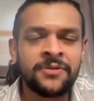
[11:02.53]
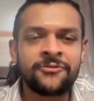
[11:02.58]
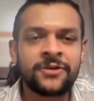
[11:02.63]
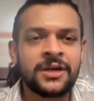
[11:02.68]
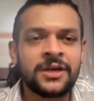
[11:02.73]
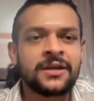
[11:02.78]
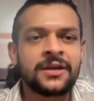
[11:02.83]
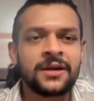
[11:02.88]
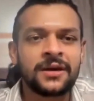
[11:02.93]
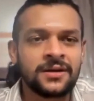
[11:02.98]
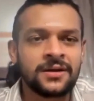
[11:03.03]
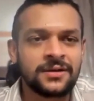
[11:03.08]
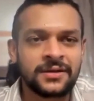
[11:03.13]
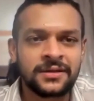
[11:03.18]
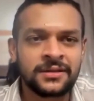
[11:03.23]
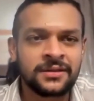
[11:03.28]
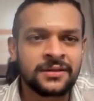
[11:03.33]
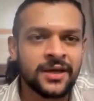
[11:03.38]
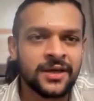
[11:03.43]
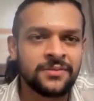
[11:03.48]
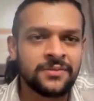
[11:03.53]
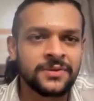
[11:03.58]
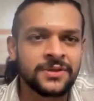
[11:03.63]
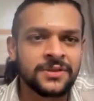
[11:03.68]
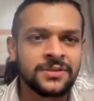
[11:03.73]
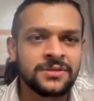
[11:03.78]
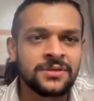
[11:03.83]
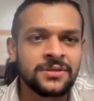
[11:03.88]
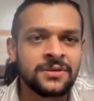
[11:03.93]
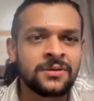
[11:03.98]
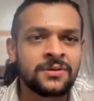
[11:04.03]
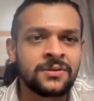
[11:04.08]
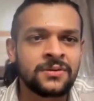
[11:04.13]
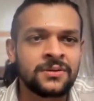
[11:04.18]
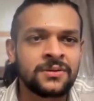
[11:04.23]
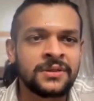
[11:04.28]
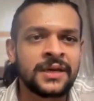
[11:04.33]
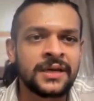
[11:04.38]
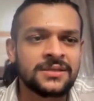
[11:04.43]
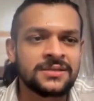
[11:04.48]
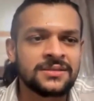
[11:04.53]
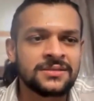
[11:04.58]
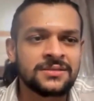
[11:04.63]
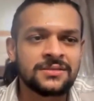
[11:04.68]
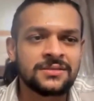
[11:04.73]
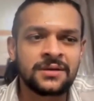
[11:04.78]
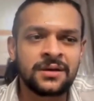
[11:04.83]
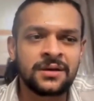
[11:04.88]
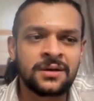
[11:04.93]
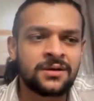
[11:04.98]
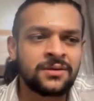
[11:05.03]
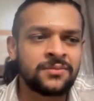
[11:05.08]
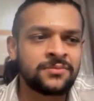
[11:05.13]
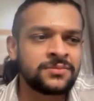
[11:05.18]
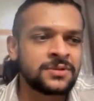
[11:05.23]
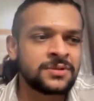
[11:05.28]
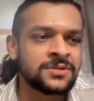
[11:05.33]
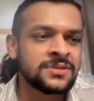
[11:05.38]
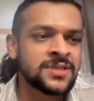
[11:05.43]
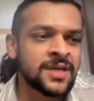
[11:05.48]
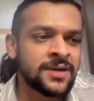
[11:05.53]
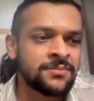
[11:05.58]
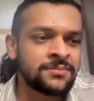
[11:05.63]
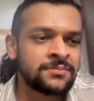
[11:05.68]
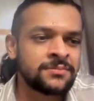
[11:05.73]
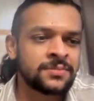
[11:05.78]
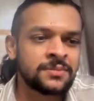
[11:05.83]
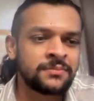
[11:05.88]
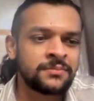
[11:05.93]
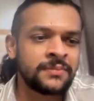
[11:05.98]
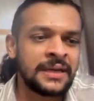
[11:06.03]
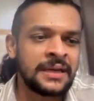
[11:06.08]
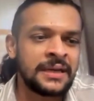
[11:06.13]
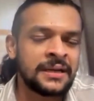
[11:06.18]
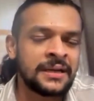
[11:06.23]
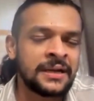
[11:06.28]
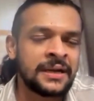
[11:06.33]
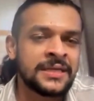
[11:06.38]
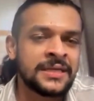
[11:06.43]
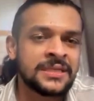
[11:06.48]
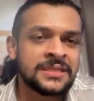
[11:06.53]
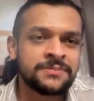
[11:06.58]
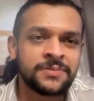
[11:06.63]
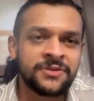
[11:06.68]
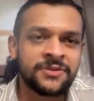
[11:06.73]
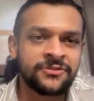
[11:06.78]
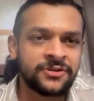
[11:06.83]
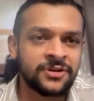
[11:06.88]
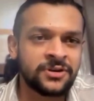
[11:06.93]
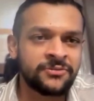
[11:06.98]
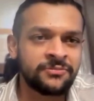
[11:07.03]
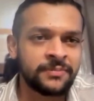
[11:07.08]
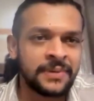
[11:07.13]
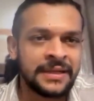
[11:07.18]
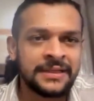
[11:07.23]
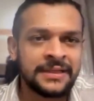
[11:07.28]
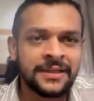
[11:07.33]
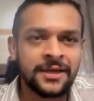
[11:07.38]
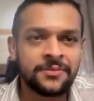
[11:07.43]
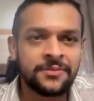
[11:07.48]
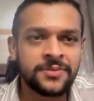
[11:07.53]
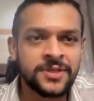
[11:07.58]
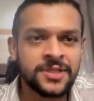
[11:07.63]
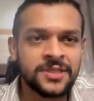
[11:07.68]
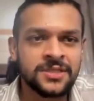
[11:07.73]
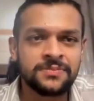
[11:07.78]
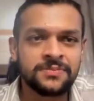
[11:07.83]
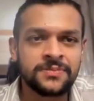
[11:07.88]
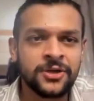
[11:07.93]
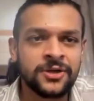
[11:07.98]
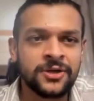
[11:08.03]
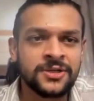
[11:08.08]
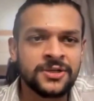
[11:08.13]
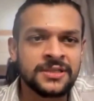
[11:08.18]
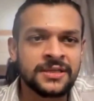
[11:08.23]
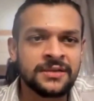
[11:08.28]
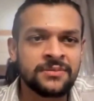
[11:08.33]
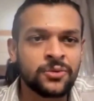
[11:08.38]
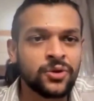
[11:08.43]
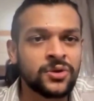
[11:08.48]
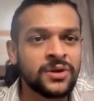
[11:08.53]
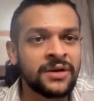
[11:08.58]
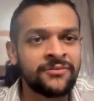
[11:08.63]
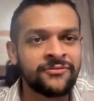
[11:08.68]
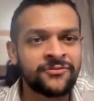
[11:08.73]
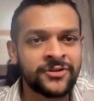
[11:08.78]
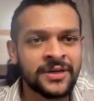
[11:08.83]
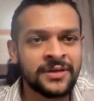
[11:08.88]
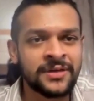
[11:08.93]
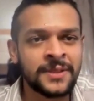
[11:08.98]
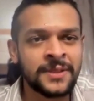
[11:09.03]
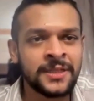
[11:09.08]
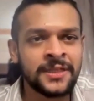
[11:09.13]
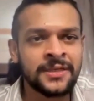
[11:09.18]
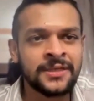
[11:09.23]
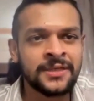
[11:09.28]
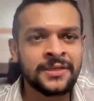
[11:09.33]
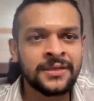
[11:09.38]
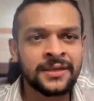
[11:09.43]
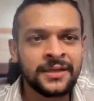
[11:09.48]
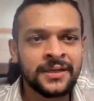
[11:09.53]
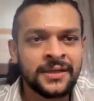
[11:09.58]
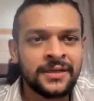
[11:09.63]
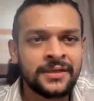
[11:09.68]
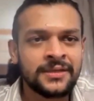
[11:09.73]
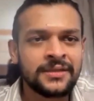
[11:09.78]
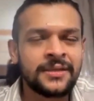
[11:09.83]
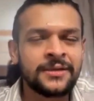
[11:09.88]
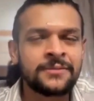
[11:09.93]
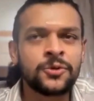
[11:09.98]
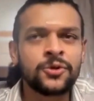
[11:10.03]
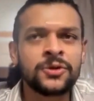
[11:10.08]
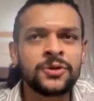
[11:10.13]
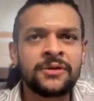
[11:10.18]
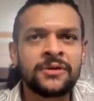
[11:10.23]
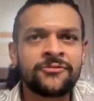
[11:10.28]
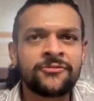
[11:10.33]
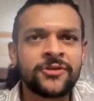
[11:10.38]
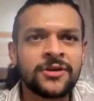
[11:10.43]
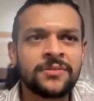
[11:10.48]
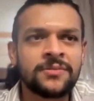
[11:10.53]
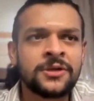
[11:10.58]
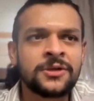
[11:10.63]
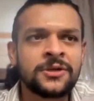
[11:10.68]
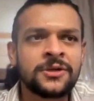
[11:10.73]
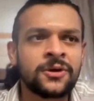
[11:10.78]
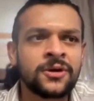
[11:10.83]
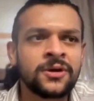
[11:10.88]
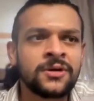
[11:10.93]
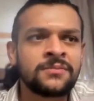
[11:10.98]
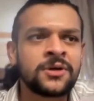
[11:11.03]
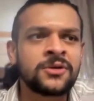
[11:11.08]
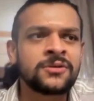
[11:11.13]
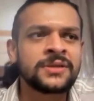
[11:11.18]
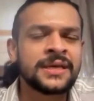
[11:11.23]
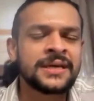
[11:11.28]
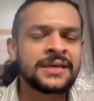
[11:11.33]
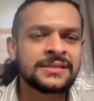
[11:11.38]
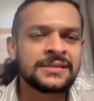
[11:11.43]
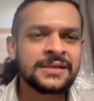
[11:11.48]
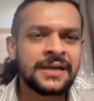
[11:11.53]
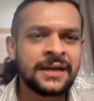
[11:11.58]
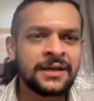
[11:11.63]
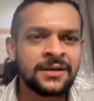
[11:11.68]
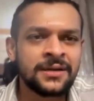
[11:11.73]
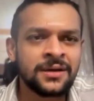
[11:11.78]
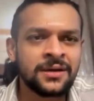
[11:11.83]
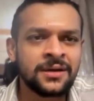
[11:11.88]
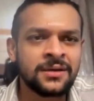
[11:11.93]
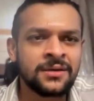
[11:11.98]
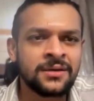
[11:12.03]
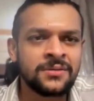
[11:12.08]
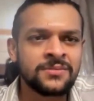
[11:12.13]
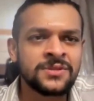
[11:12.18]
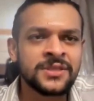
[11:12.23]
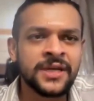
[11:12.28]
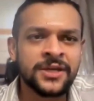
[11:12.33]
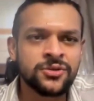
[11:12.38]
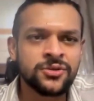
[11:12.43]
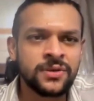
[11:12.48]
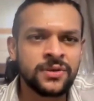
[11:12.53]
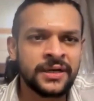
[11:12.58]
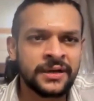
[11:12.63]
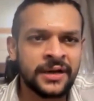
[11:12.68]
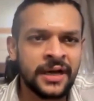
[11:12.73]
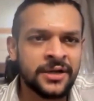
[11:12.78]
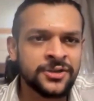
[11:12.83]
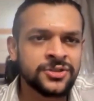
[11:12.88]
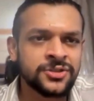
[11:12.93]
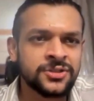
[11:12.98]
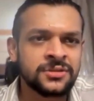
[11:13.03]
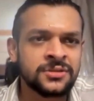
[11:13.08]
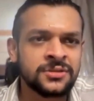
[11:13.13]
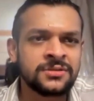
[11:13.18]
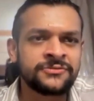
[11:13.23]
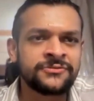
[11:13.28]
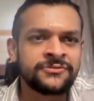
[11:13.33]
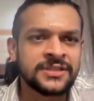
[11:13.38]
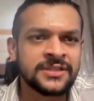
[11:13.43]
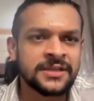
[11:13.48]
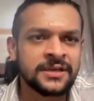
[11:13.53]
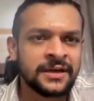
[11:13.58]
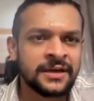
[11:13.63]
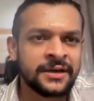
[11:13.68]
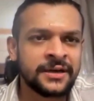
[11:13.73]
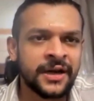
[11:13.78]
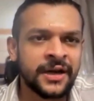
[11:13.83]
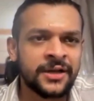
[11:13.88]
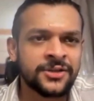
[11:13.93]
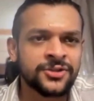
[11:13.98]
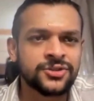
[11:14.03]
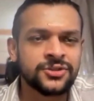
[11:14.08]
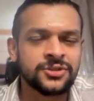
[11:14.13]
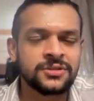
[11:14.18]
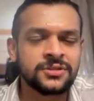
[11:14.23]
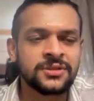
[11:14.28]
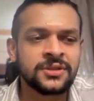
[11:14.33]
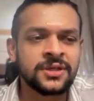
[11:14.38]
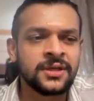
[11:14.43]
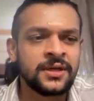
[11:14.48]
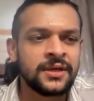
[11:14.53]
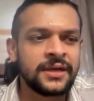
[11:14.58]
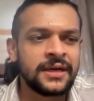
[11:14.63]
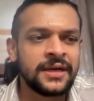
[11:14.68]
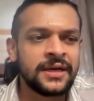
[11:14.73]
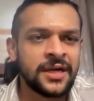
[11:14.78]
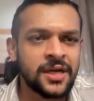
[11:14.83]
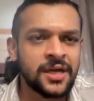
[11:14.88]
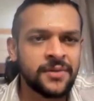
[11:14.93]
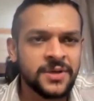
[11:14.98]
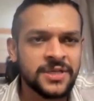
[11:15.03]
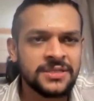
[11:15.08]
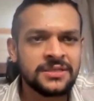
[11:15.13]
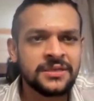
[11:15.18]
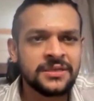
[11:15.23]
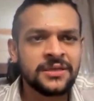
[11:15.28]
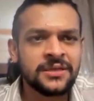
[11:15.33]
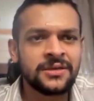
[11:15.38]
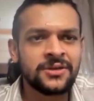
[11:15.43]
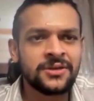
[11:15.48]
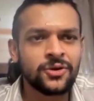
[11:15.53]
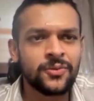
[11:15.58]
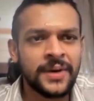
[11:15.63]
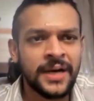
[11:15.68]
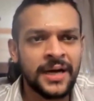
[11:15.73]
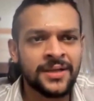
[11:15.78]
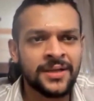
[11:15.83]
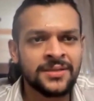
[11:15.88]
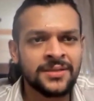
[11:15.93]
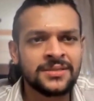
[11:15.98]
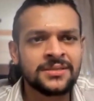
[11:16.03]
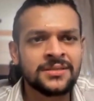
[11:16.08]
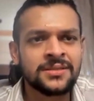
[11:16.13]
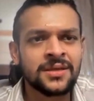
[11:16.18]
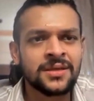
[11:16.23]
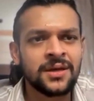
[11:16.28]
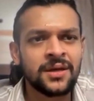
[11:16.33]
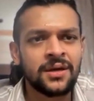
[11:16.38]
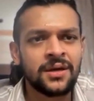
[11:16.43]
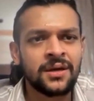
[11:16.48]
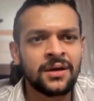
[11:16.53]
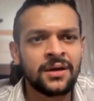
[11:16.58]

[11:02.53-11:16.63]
come up very rarely in therapy. So yes, some male clients prefer male therapists because they're more comfortable there. They're more comfortable in talking about things like sexual attraction, physical attraction, intimacy, romance